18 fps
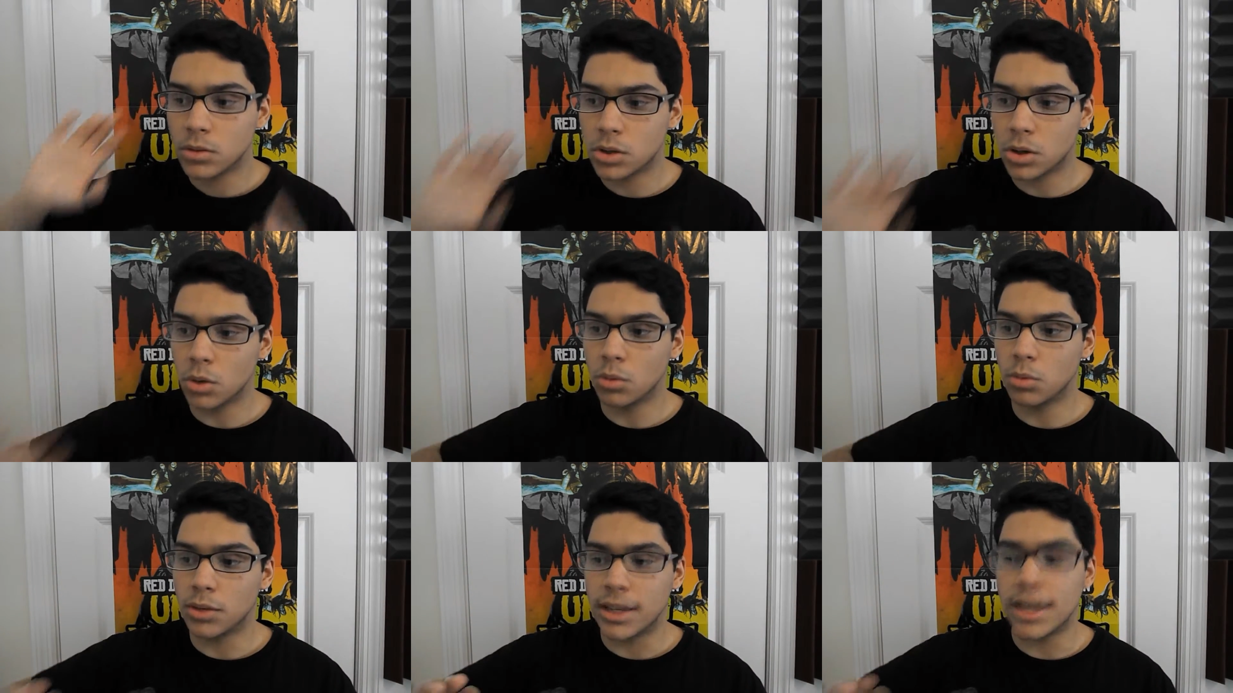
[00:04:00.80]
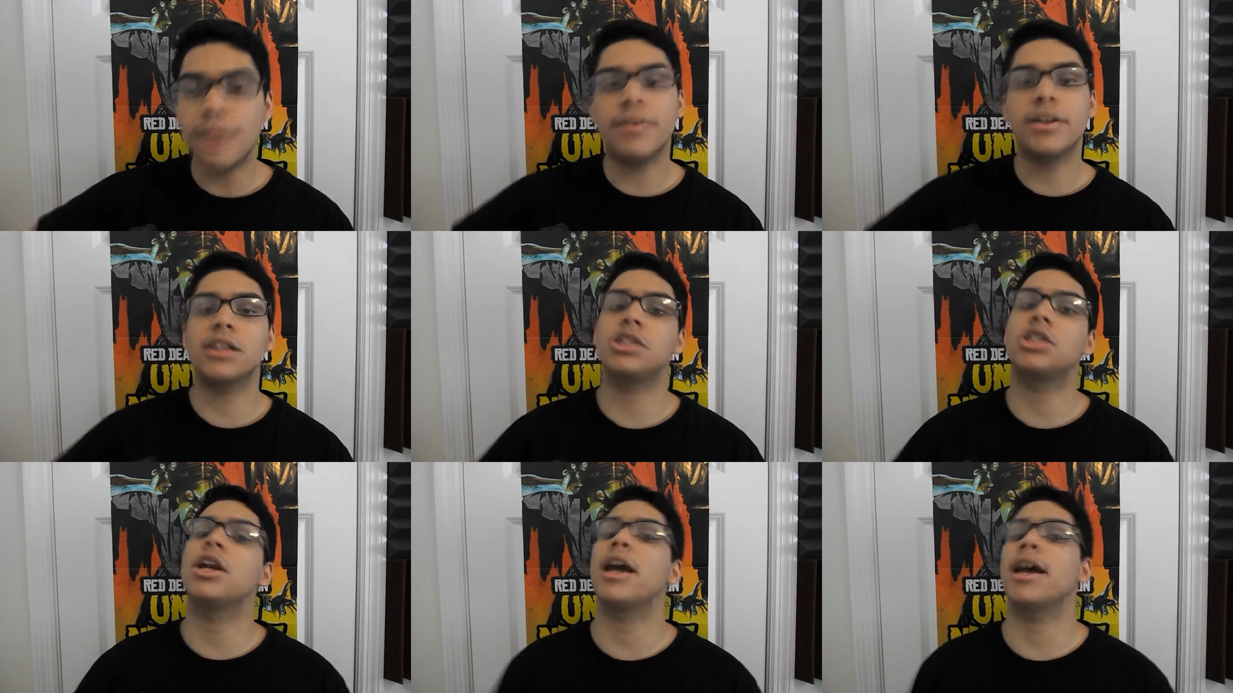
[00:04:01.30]
so give
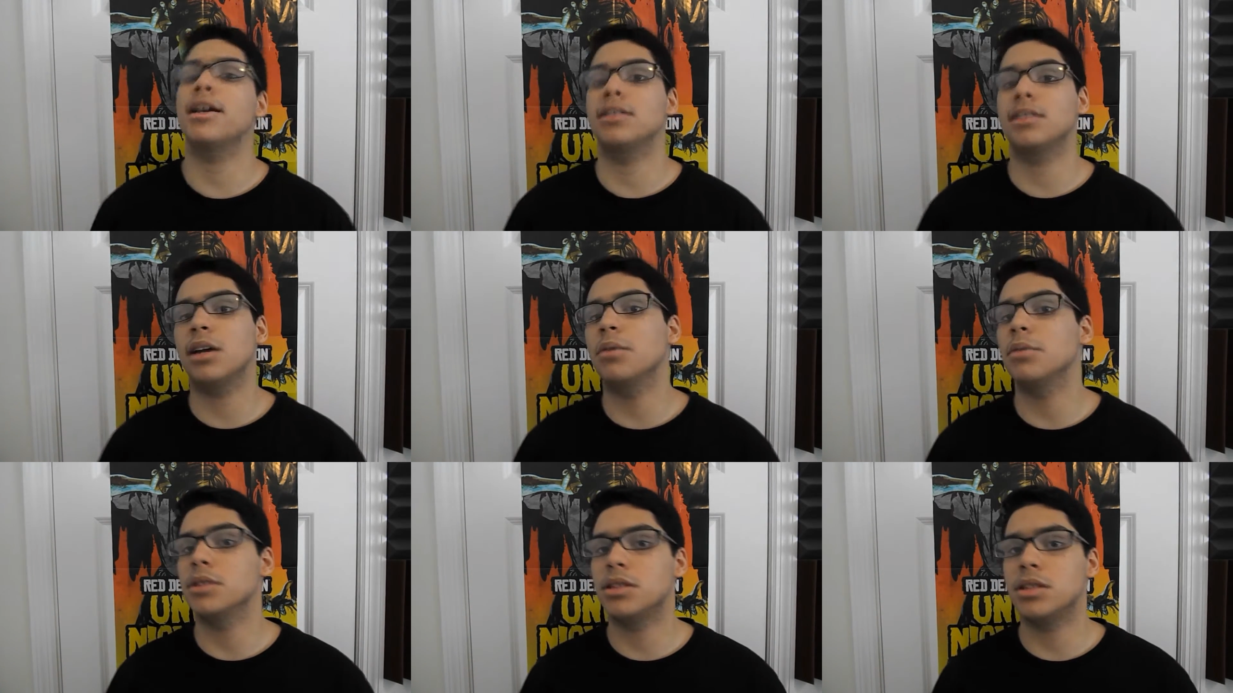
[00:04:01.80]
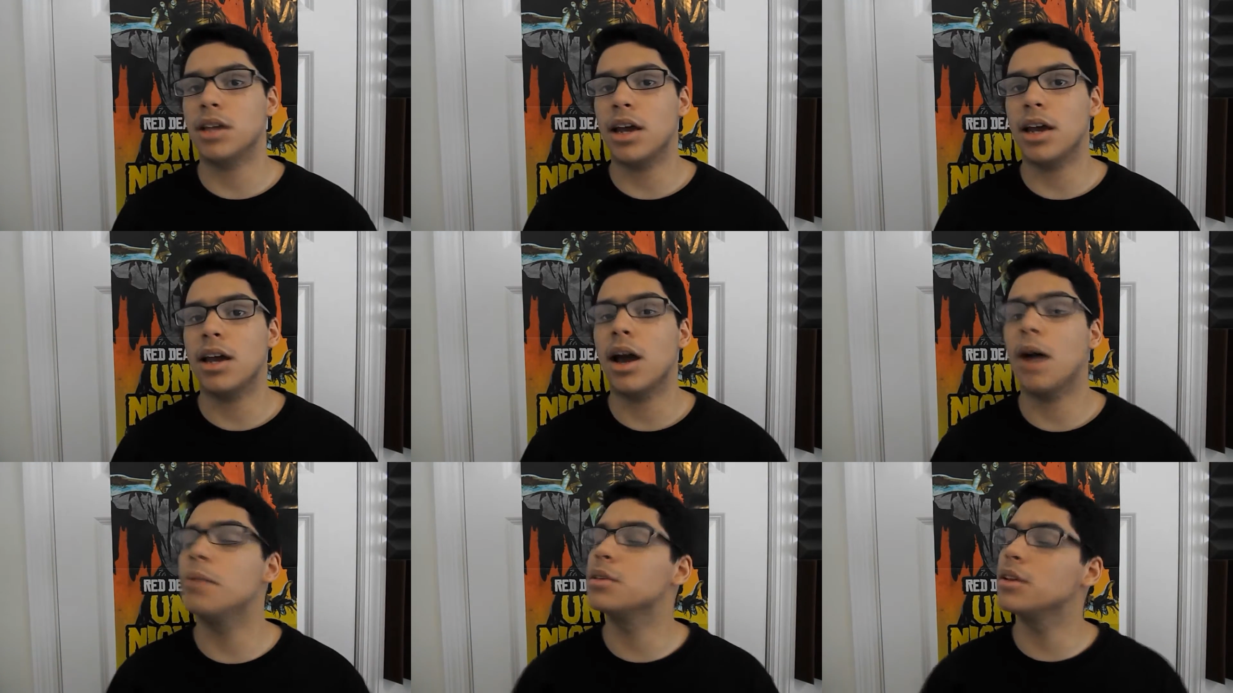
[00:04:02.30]
it a chance. I would
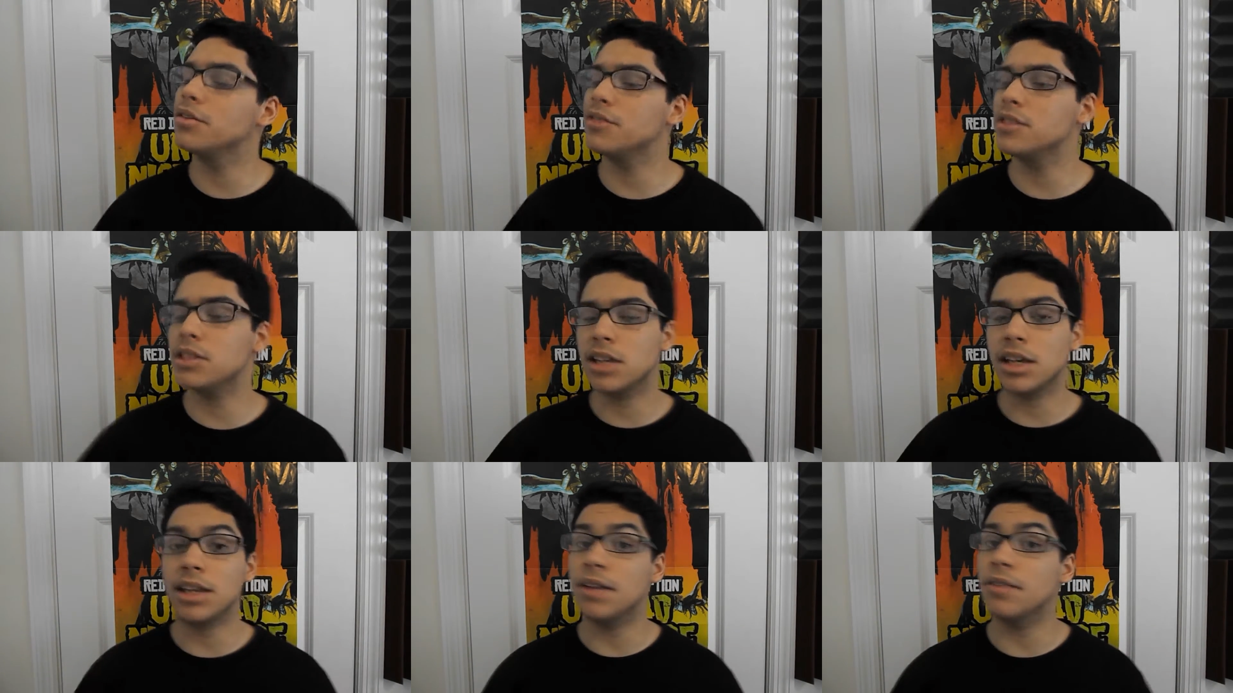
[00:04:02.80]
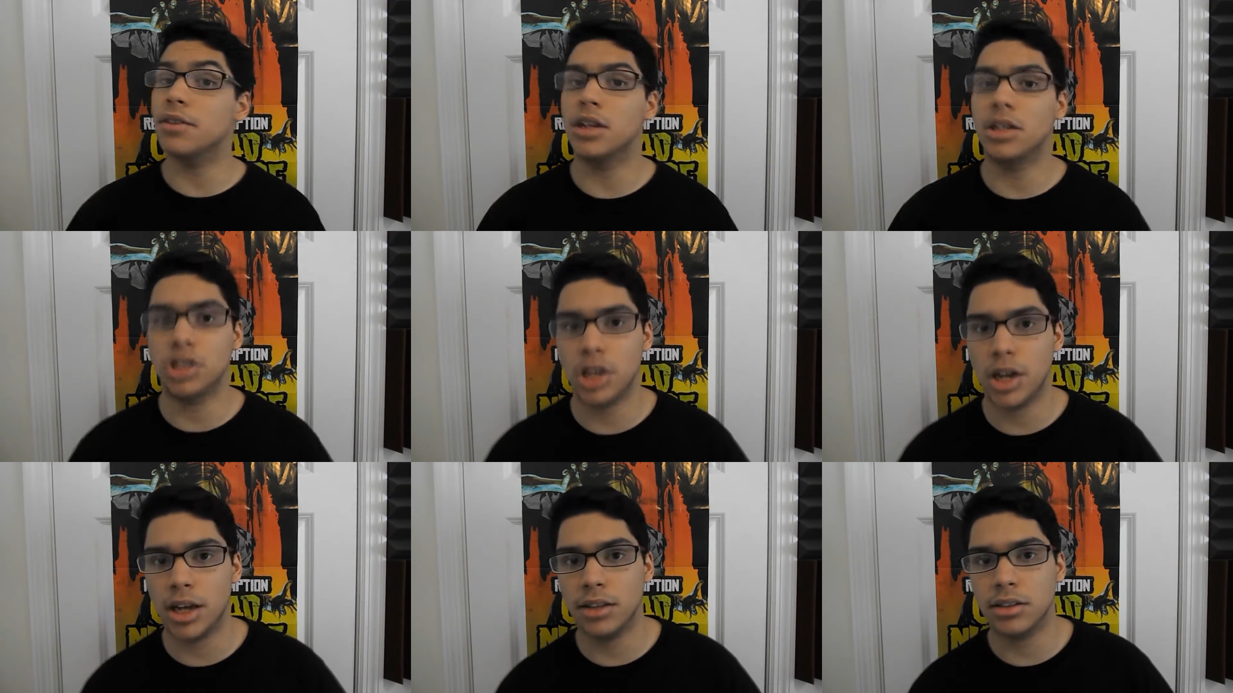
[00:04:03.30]
say I would definitely say give it
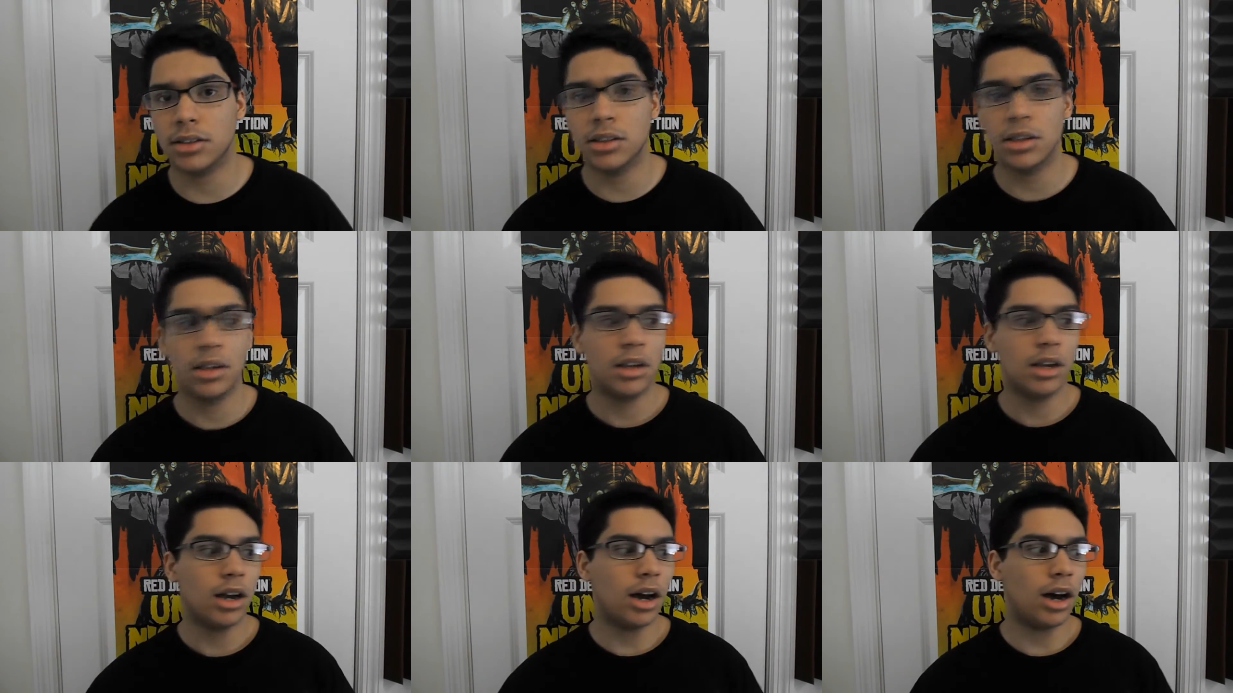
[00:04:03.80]
a chance.